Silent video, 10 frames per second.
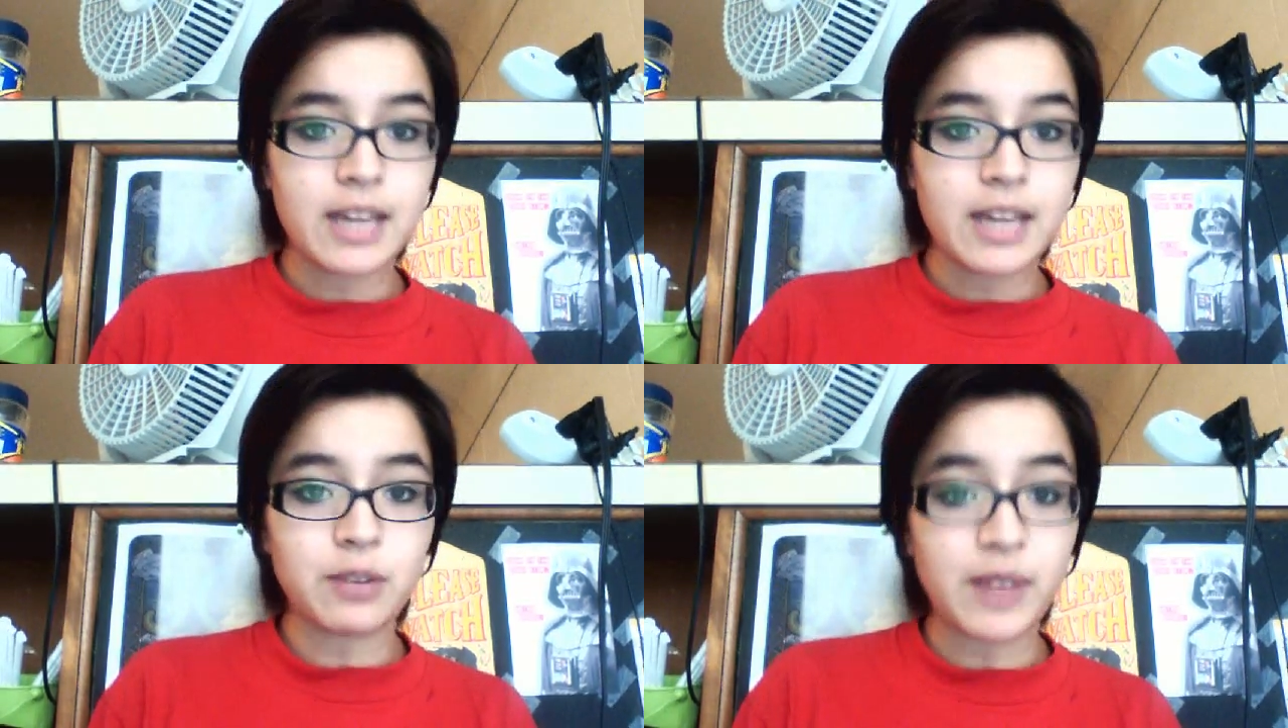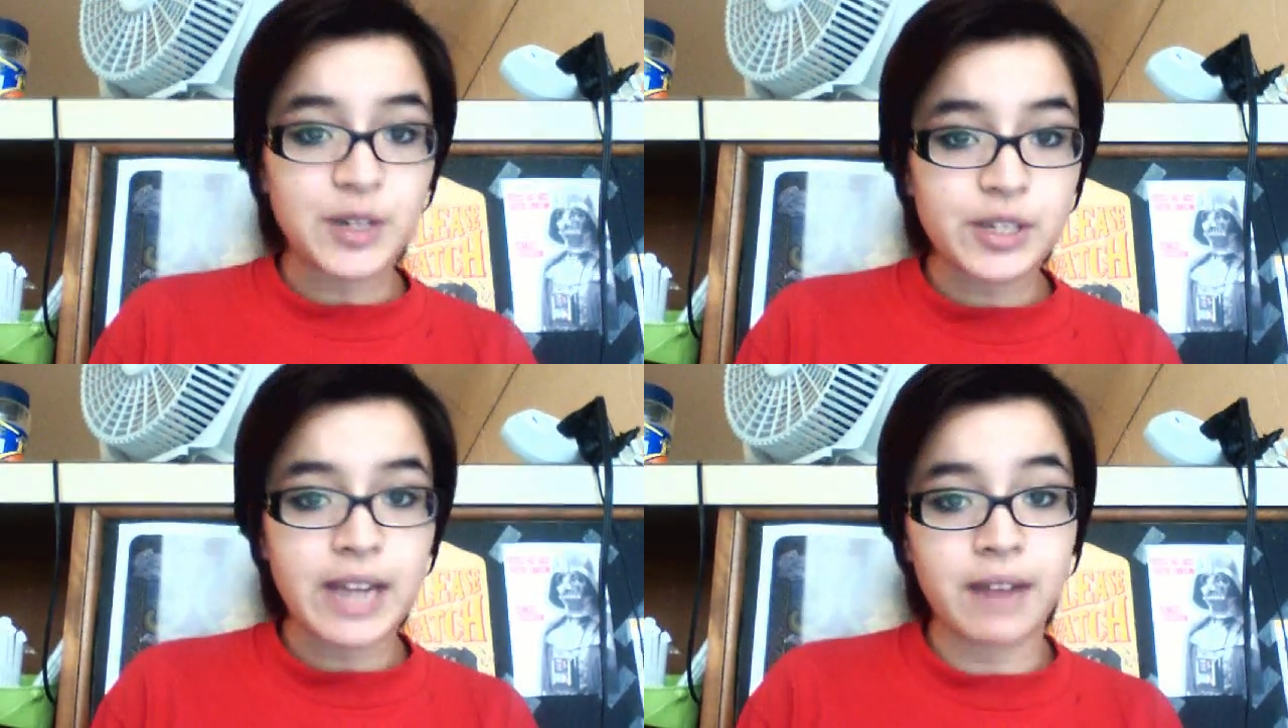and
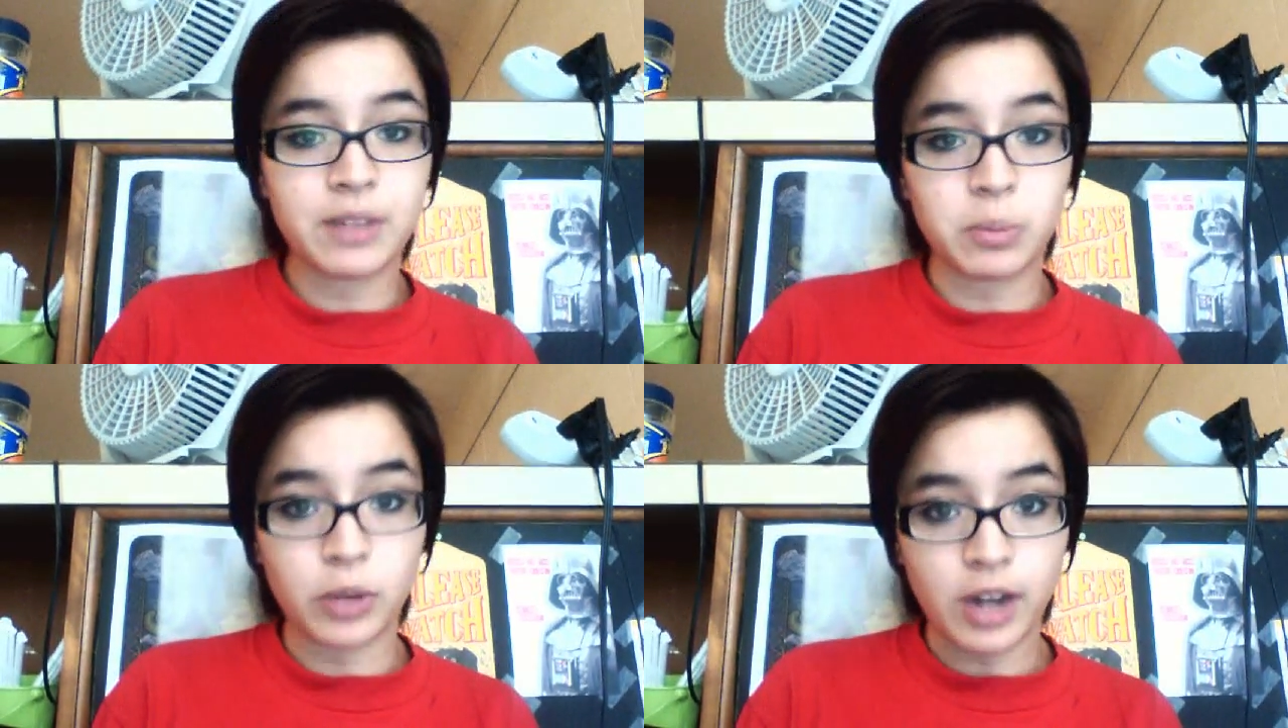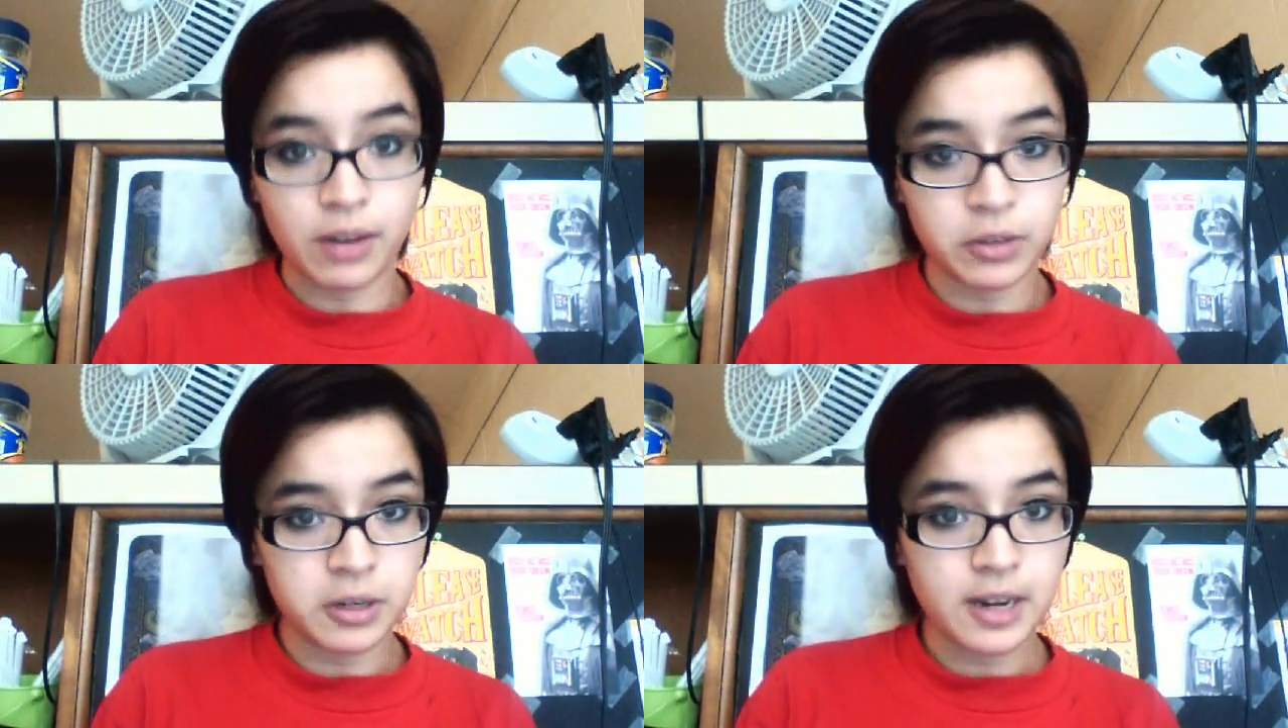eventually have them
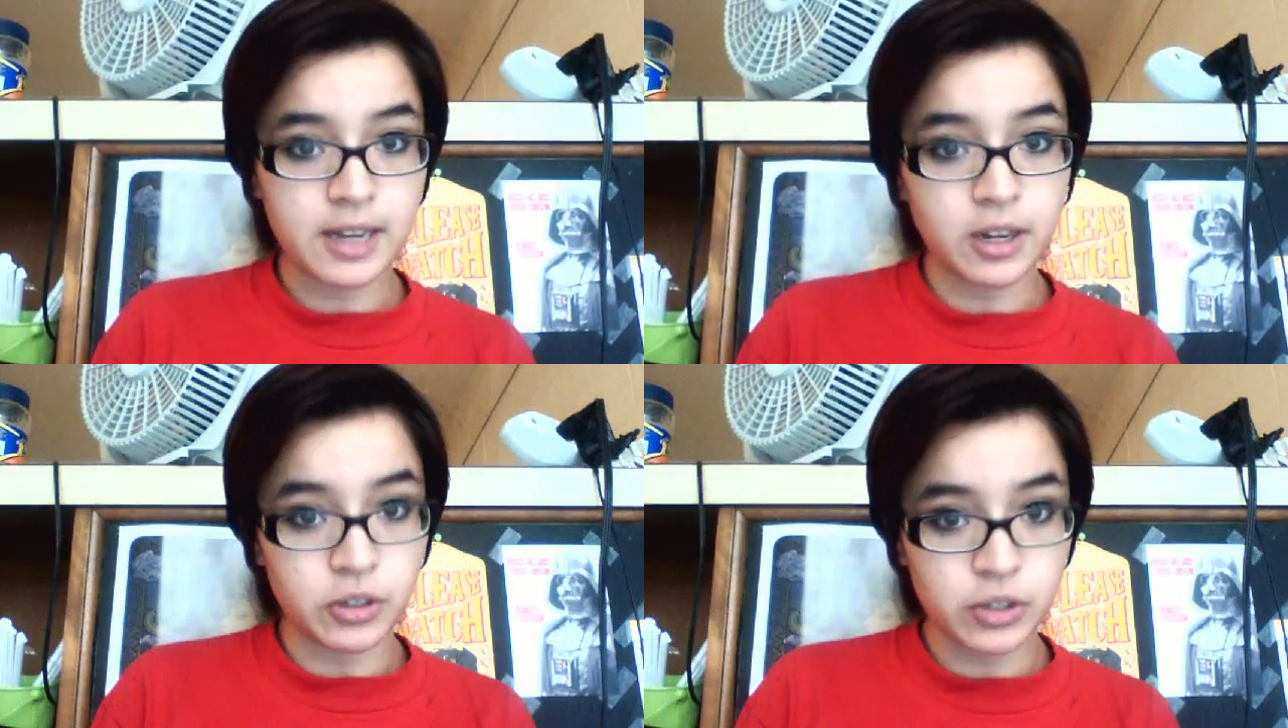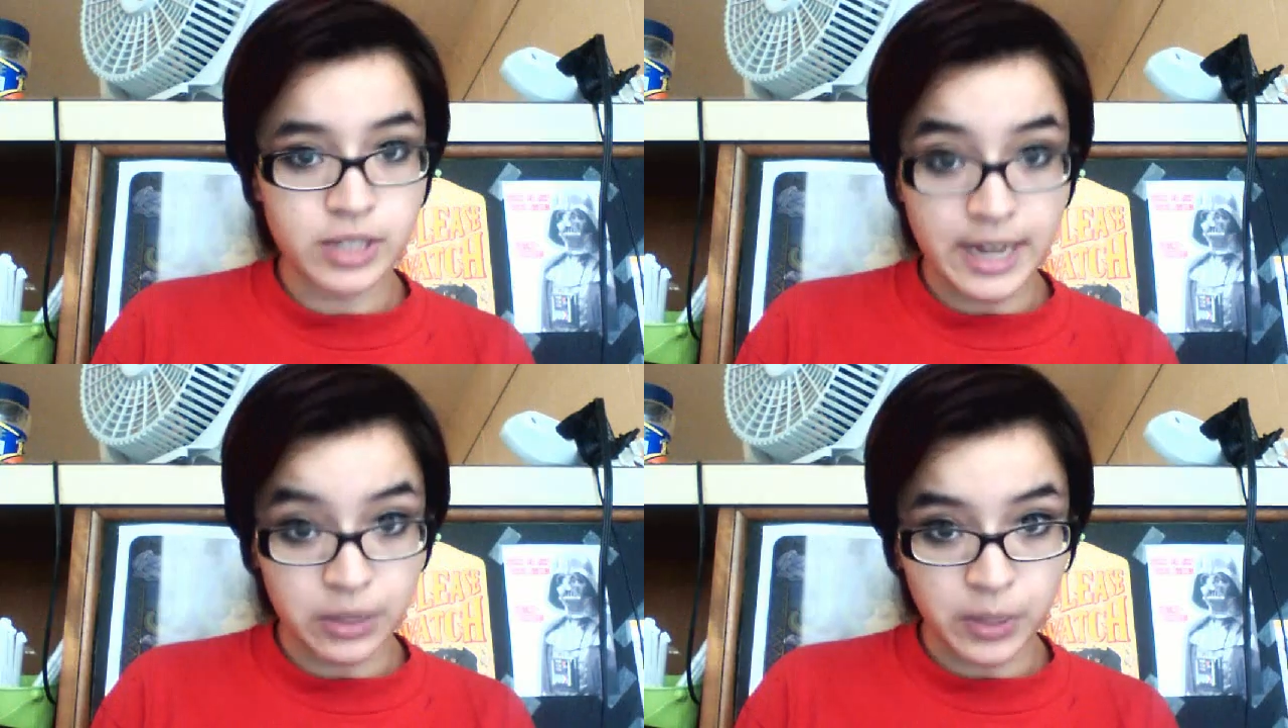recover and
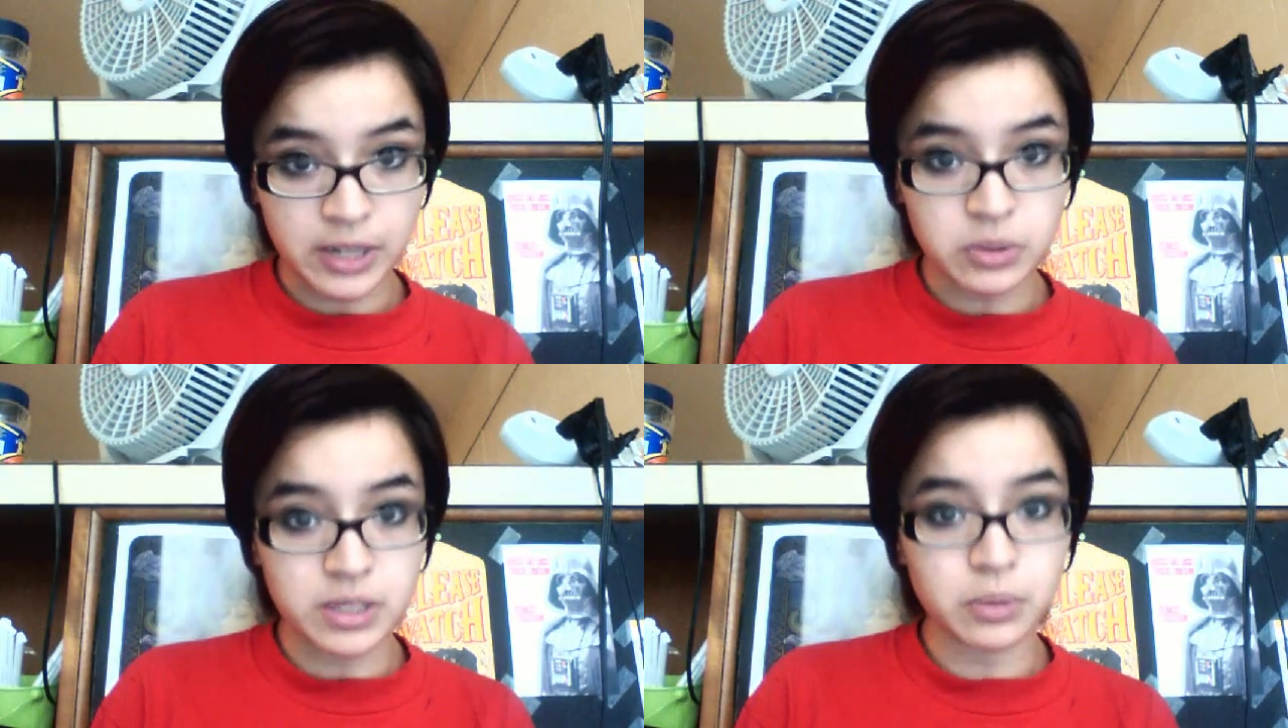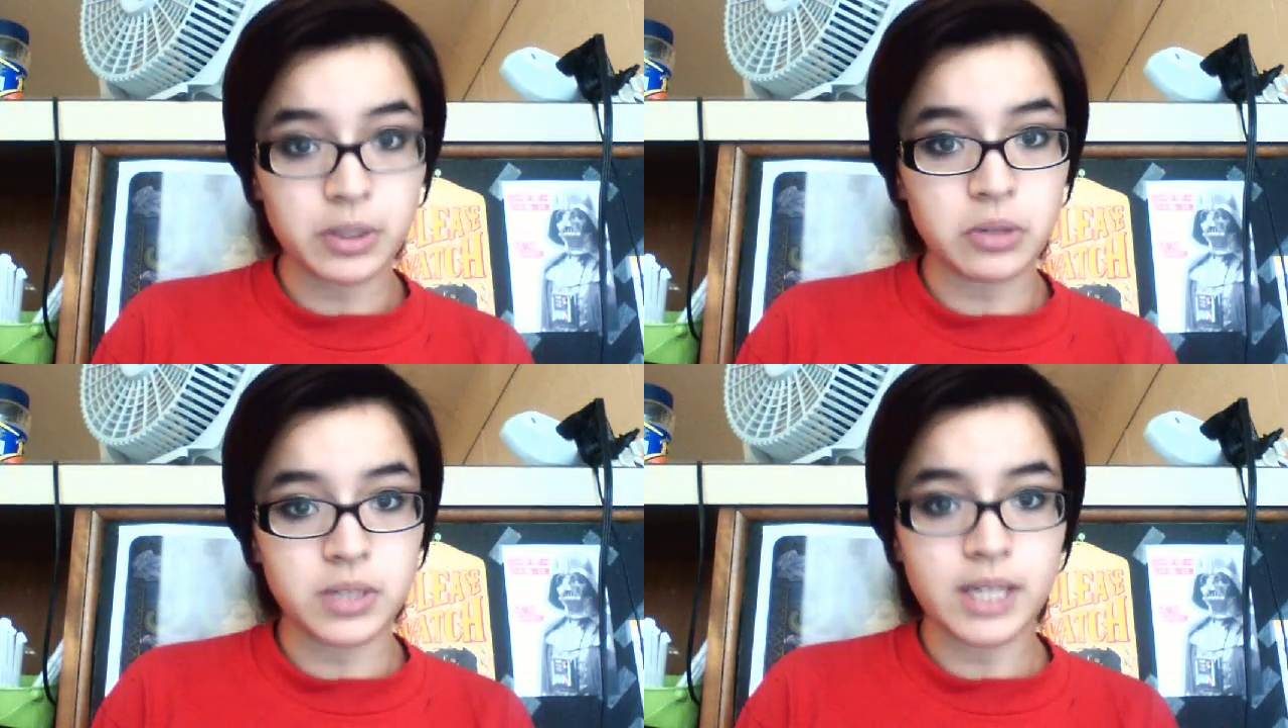understand why you did
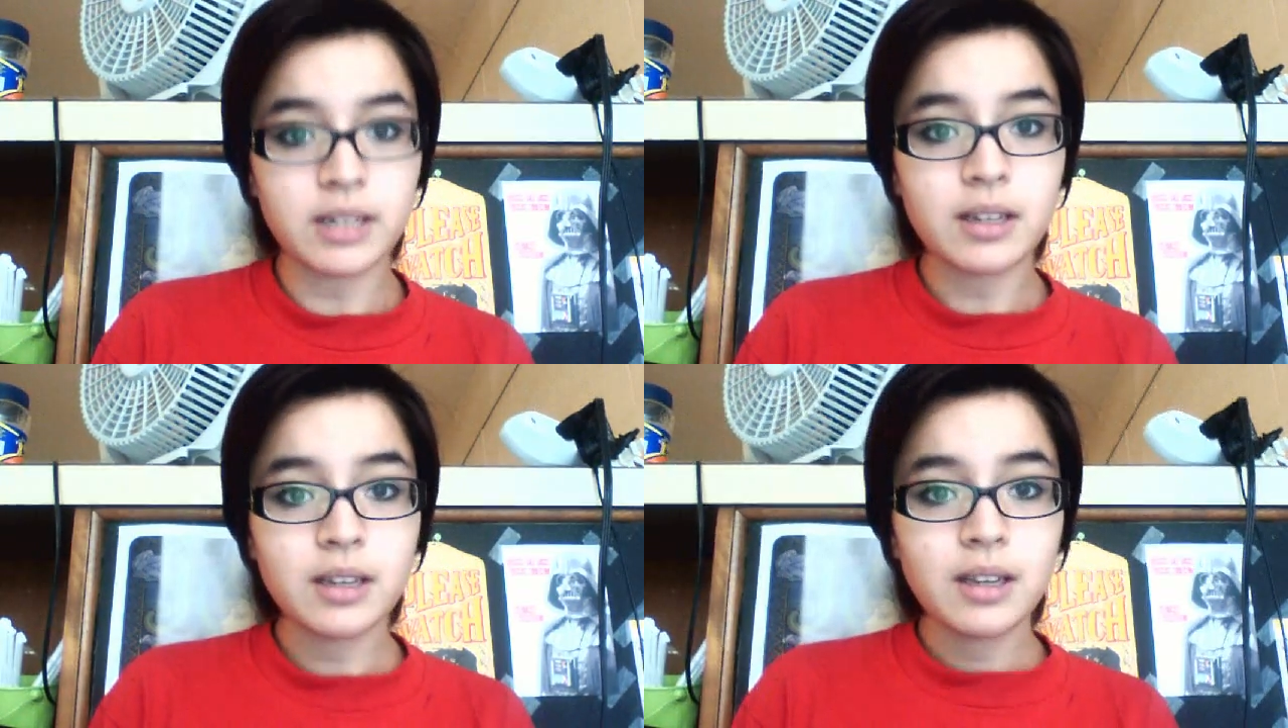what you did,